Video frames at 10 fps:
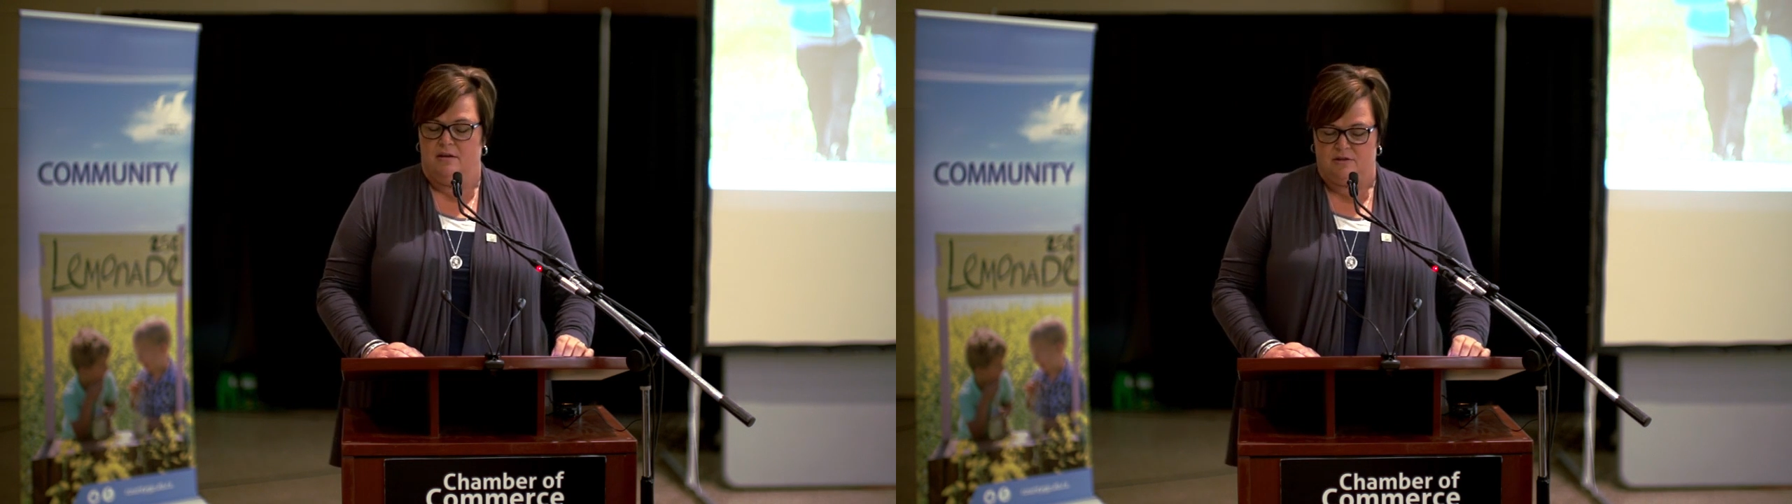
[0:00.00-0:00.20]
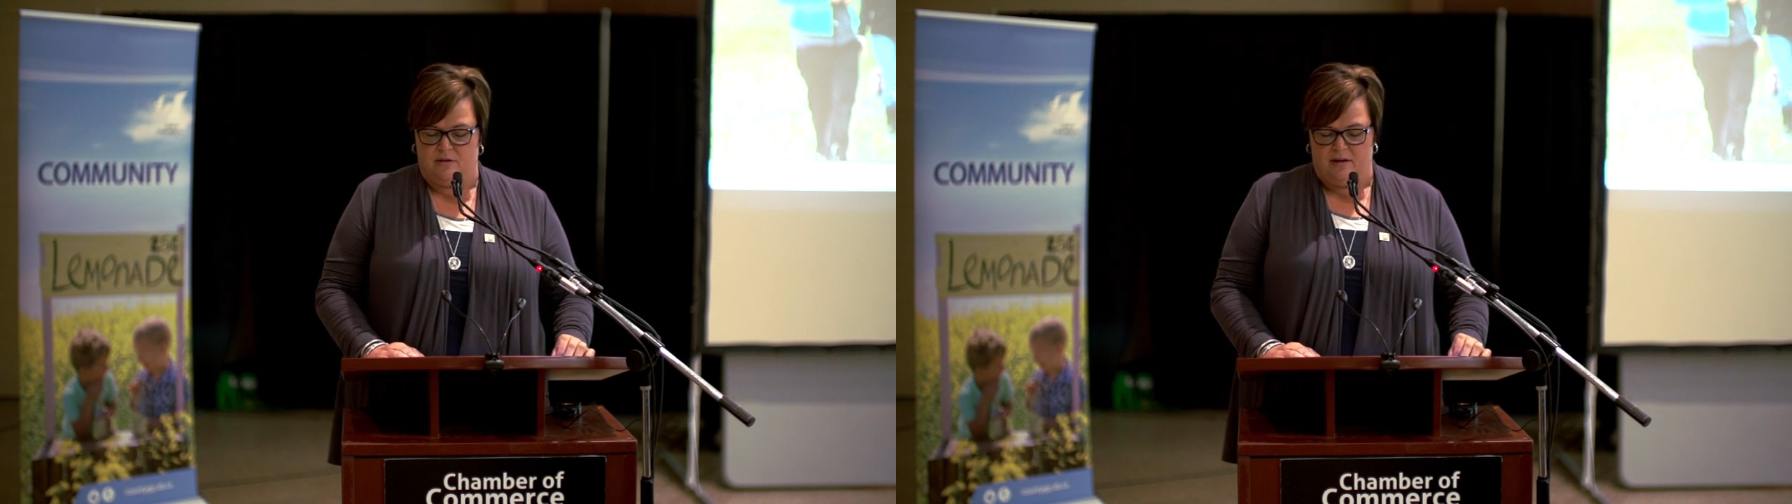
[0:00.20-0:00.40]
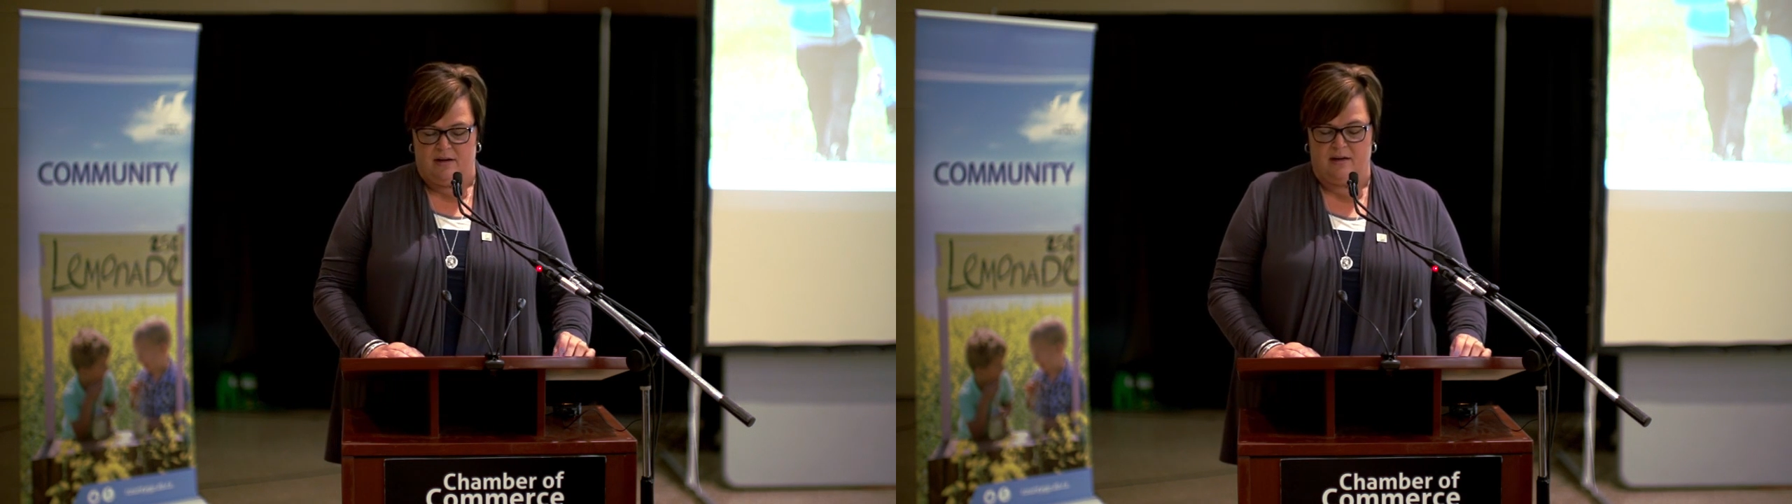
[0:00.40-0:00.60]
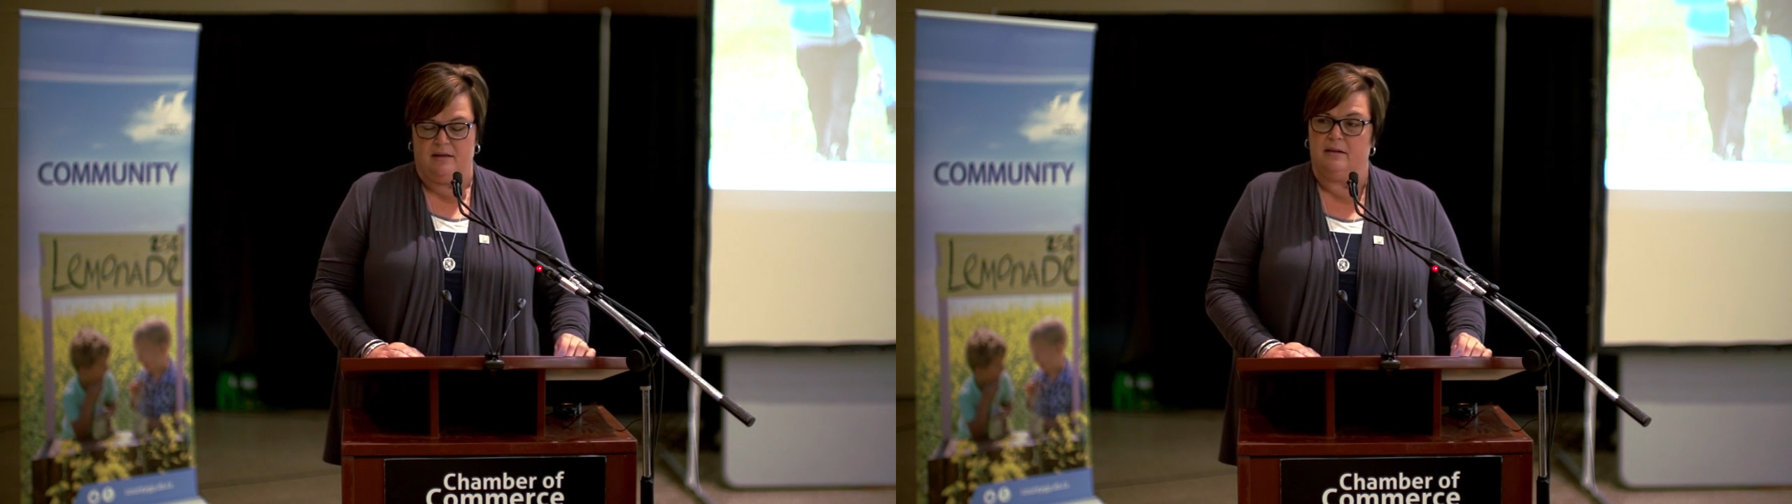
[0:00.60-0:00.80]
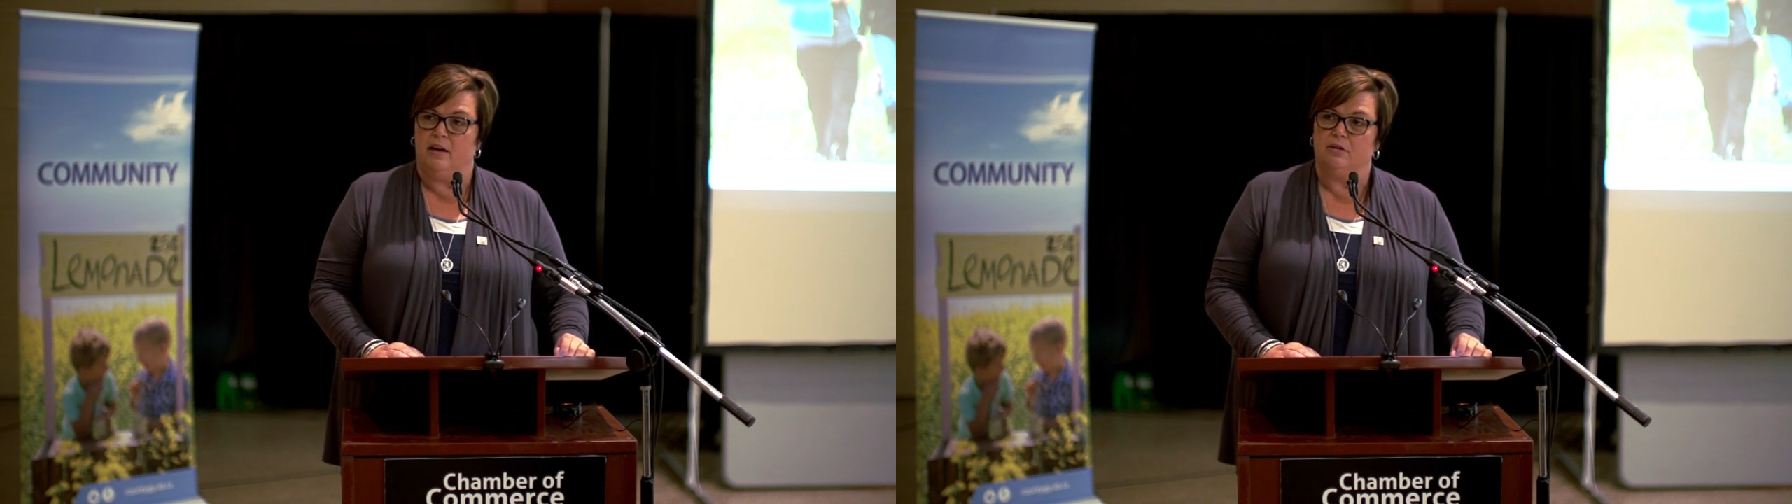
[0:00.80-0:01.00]
So
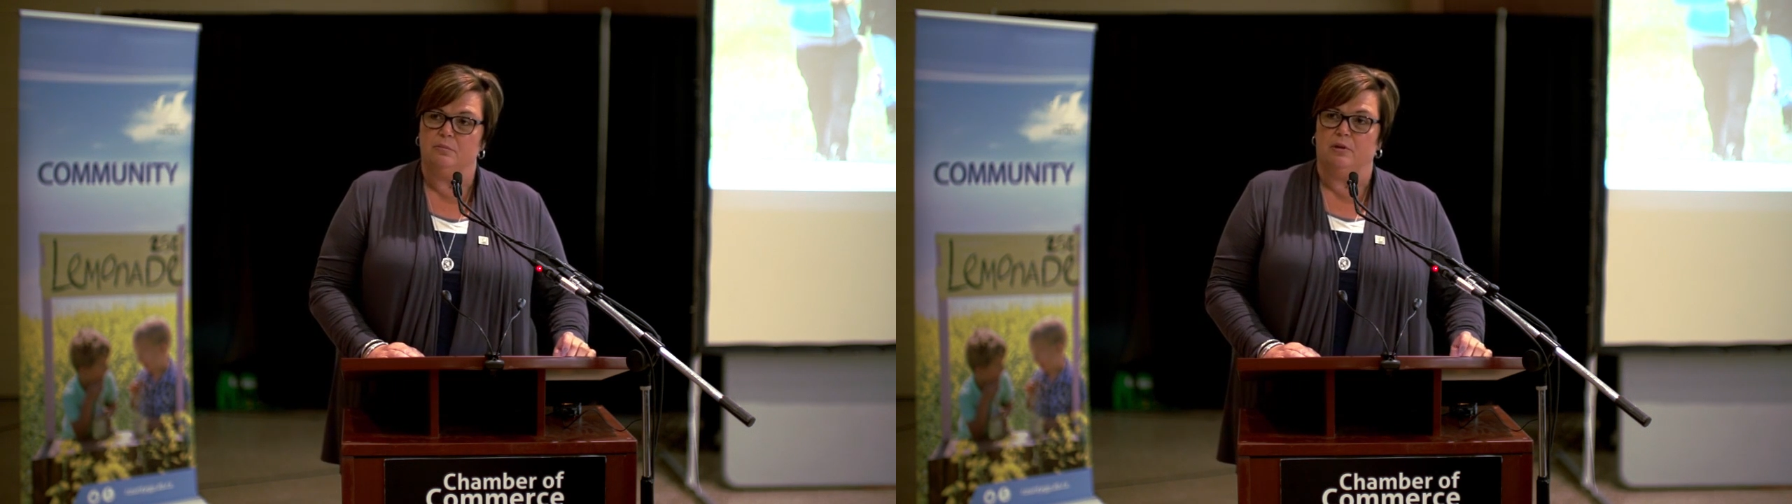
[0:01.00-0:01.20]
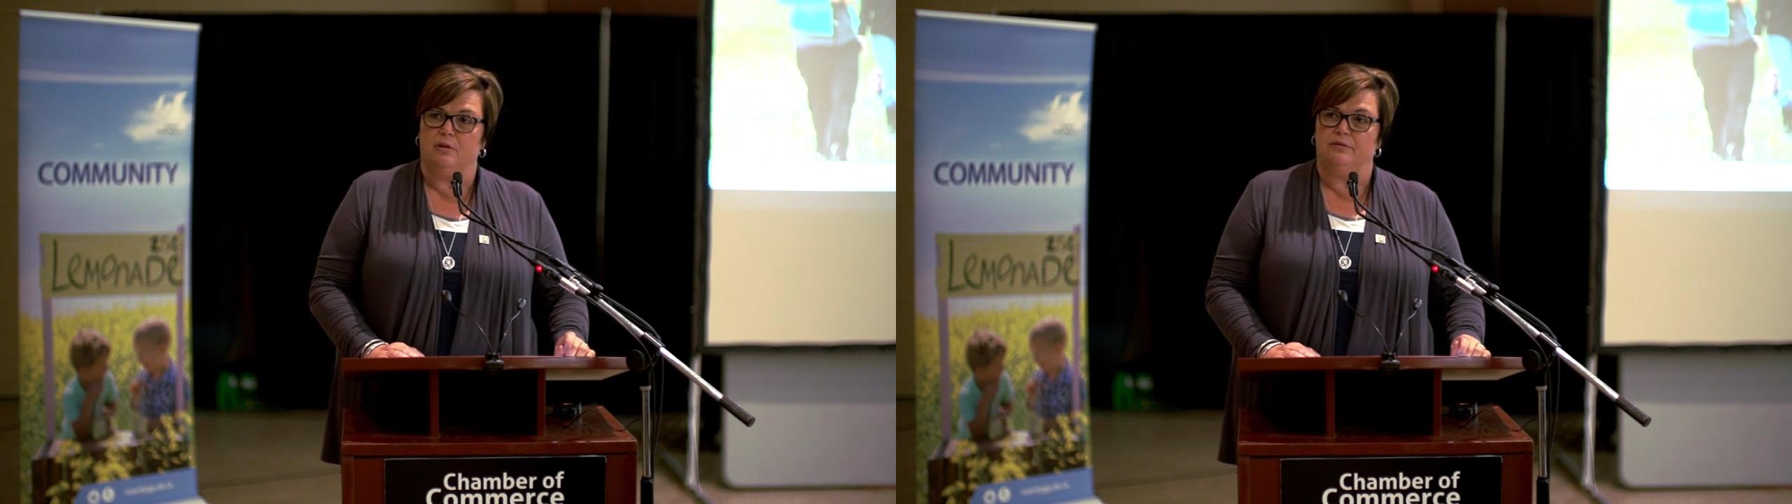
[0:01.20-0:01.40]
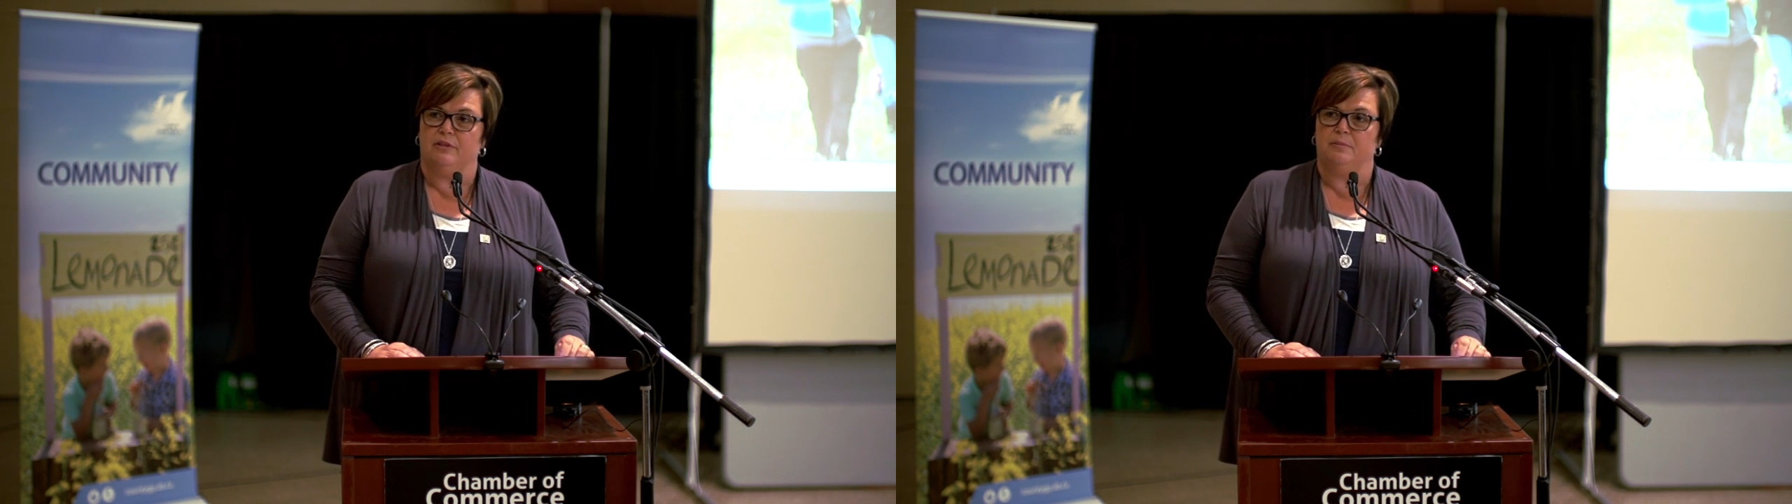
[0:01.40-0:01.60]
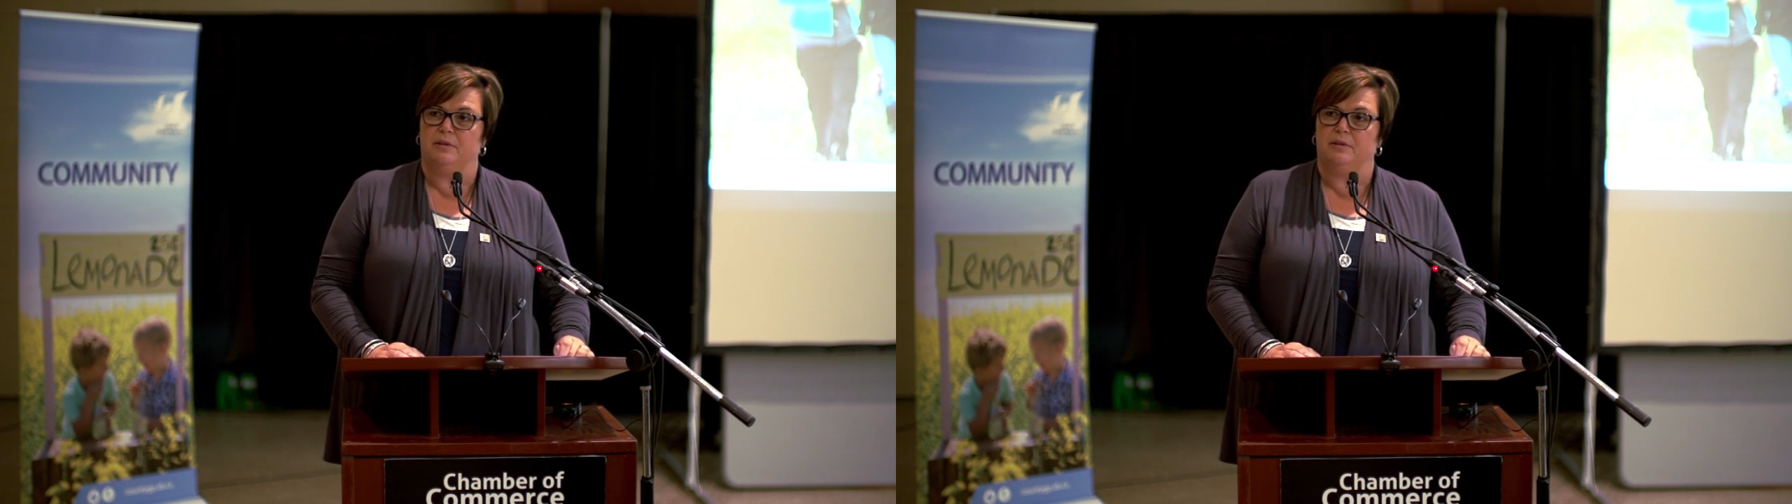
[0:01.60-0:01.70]
Harold Bulford,